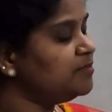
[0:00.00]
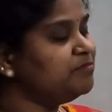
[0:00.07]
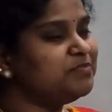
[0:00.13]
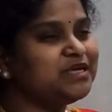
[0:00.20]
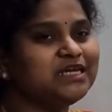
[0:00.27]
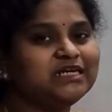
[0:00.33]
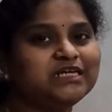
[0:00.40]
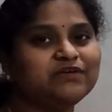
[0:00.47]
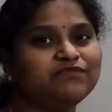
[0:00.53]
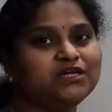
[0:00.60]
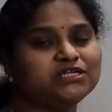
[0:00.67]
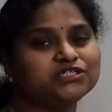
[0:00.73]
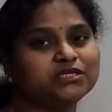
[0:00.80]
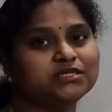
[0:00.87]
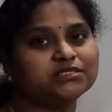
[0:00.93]
mean
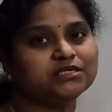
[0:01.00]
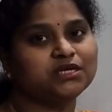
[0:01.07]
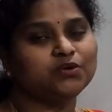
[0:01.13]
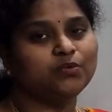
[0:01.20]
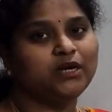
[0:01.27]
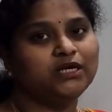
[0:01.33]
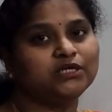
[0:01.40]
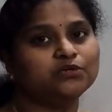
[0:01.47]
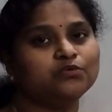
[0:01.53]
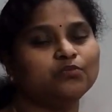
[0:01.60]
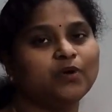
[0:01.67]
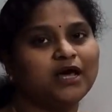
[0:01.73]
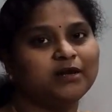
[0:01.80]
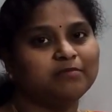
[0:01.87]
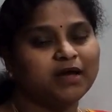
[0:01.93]
deviation is equal to
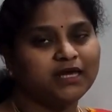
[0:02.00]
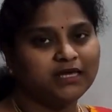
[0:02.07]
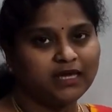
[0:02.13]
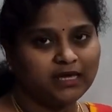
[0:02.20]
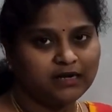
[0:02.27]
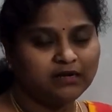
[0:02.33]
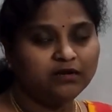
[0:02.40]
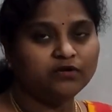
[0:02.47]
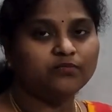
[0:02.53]
1 by n,